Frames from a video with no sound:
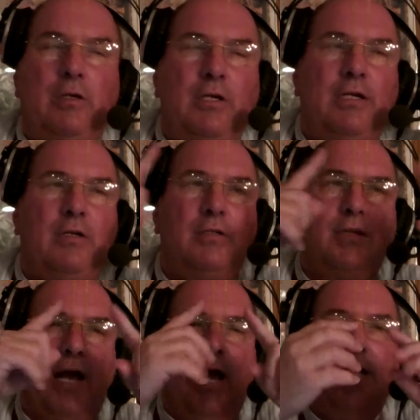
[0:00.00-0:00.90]
ears,
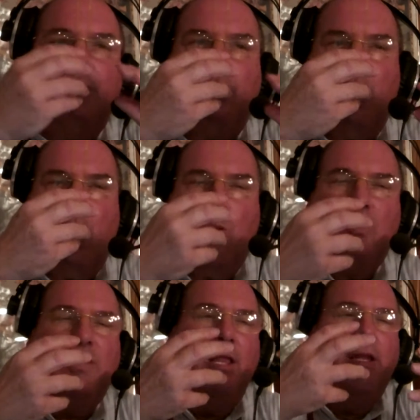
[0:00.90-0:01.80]
eyes,
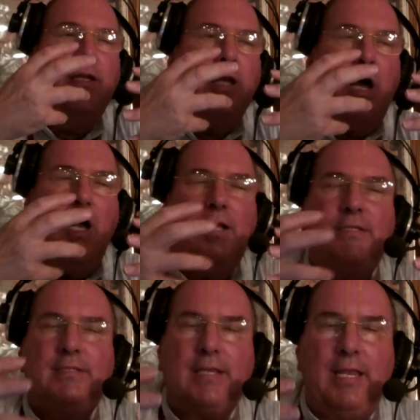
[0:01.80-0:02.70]
nose, tongue,
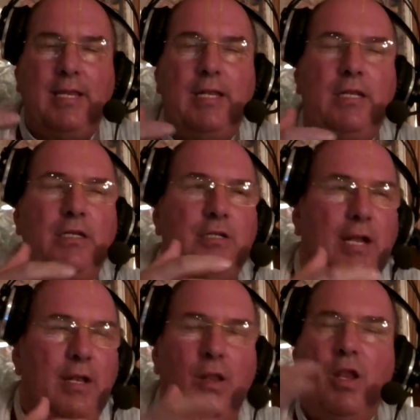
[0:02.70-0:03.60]

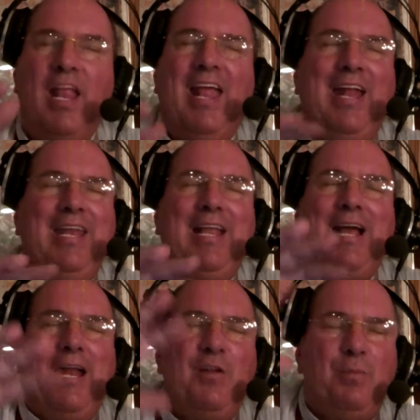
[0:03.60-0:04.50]
skin, any
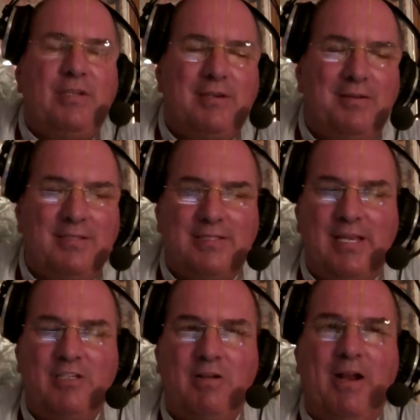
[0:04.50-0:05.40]
kind of material
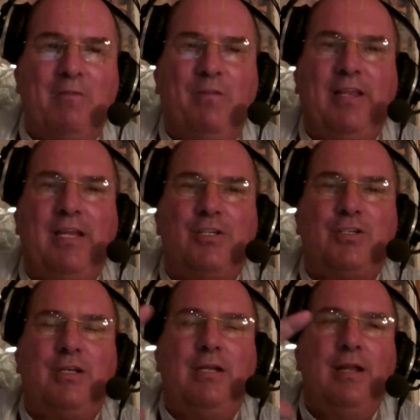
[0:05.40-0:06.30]
sense
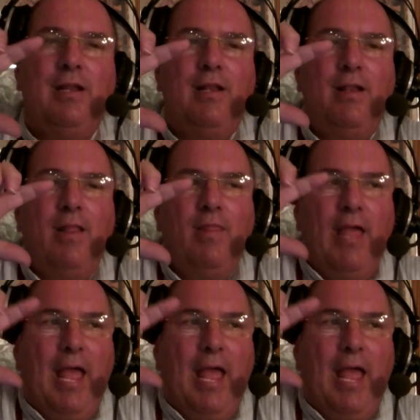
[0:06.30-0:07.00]
gratification, the